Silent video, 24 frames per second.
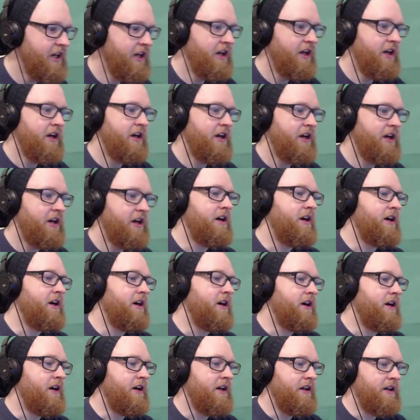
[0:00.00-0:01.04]

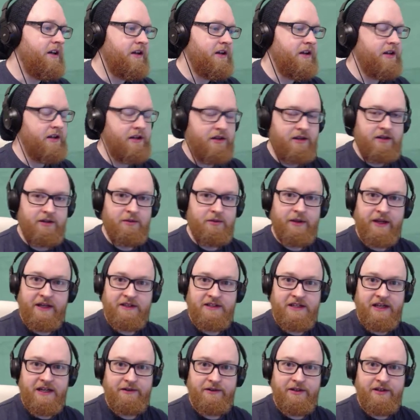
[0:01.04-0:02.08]
well,
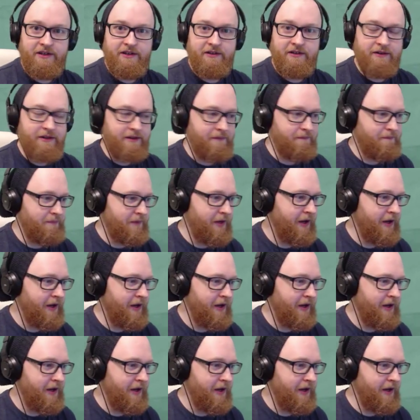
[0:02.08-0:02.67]
that's how you do it,